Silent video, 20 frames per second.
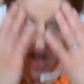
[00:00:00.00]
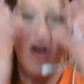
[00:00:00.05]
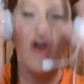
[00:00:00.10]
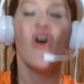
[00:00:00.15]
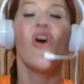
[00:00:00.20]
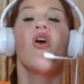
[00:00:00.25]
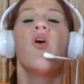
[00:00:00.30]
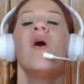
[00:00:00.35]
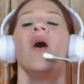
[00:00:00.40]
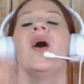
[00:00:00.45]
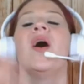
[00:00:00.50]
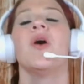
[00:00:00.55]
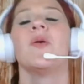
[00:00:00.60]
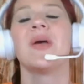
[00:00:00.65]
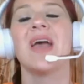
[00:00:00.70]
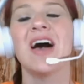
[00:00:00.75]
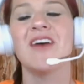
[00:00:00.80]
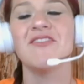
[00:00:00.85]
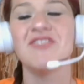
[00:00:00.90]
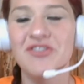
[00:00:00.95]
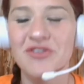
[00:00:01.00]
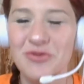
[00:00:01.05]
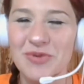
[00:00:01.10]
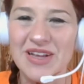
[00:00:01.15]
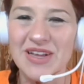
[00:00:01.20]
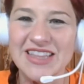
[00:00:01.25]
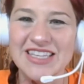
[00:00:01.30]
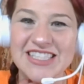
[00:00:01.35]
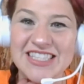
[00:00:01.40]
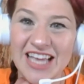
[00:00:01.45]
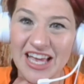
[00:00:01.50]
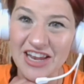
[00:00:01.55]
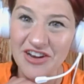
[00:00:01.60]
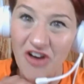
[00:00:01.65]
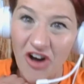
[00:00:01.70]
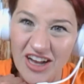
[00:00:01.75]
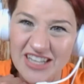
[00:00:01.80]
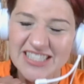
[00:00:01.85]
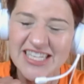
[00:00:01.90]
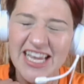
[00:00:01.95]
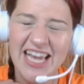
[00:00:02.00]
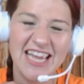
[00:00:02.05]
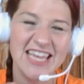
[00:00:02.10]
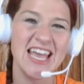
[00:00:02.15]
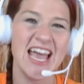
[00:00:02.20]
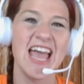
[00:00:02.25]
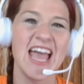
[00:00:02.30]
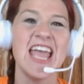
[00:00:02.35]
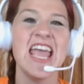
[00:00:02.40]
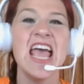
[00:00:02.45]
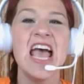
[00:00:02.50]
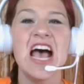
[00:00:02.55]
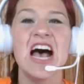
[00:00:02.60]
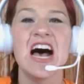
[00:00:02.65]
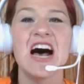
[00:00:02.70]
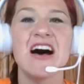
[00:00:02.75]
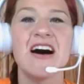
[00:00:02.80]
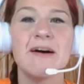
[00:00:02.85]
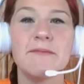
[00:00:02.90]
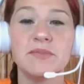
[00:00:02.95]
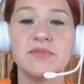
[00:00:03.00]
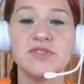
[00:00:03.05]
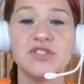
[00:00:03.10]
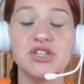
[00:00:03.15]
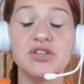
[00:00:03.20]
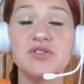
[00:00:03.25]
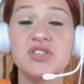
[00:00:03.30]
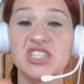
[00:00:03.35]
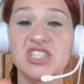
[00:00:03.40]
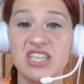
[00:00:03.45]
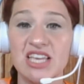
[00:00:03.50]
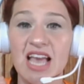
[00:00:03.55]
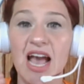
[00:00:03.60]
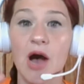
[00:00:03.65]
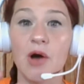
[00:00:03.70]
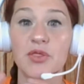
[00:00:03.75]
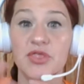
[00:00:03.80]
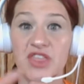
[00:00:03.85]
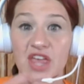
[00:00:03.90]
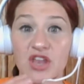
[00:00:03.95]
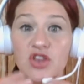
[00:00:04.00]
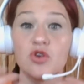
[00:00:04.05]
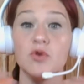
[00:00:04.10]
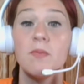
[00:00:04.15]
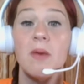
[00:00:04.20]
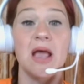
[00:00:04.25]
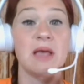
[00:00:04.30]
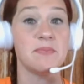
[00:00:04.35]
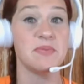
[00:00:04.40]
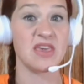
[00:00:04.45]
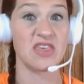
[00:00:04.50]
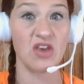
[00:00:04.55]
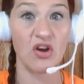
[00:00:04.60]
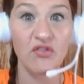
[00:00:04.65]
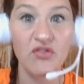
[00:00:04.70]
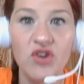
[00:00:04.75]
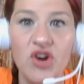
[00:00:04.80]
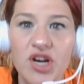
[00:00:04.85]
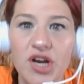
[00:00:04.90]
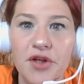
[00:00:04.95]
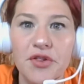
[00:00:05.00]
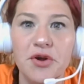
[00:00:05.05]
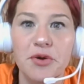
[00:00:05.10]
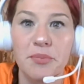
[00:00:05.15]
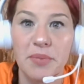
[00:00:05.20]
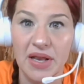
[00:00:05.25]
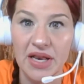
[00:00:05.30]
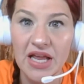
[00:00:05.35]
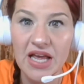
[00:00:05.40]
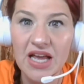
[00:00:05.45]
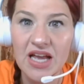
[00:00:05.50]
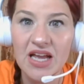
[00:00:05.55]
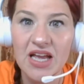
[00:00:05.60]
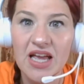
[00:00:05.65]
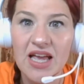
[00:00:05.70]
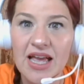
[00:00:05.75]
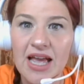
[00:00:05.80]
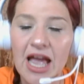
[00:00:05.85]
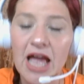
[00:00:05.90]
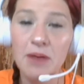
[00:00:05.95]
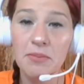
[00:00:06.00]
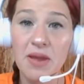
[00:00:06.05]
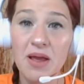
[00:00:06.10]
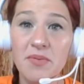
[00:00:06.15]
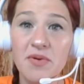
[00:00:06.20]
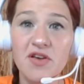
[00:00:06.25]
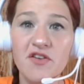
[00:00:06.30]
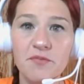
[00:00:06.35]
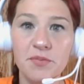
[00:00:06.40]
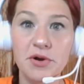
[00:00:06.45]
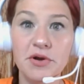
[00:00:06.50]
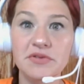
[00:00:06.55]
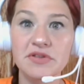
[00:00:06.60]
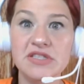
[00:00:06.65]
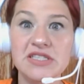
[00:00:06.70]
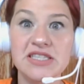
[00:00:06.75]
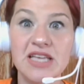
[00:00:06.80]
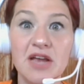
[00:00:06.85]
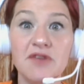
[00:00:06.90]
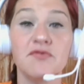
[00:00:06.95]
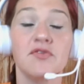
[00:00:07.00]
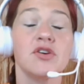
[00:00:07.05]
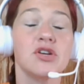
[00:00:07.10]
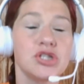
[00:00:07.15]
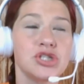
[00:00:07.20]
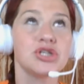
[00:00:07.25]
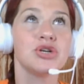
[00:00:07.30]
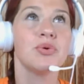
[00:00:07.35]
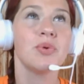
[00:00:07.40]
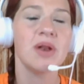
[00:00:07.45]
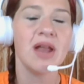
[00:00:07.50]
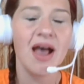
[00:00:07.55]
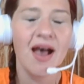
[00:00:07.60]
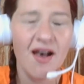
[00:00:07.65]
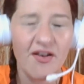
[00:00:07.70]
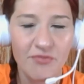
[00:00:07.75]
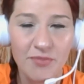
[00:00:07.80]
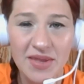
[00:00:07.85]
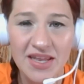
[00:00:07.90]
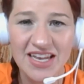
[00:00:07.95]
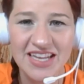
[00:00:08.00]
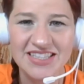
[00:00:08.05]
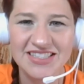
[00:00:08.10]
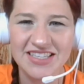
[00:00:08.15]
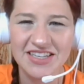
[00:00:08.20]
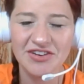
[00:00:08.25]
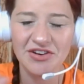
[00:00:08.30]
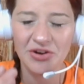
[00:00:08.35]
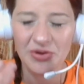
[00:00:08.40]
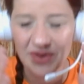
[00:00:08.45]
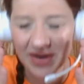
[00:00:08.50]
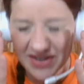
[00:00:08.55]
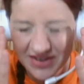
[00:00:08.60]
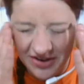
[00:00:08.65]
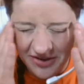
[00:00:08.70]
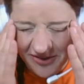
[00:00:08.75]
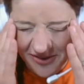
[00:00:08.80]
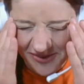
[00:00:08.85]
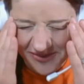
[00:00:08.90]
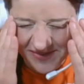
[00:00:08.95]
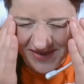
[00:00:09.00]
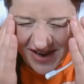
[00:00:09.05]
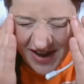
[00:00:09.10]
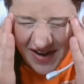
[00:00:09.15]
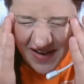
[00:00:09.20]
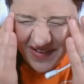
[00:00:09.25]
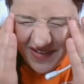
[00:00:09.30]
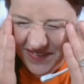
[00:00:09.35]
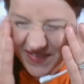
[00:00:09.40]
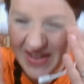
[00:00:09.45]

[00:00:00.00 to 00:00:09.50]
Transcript: Oh, we haven't even read the slide content yet. Do you see how then you might be there for another minute? And maybe you've been on the slide for 2.5 minutes and you're going, oh no.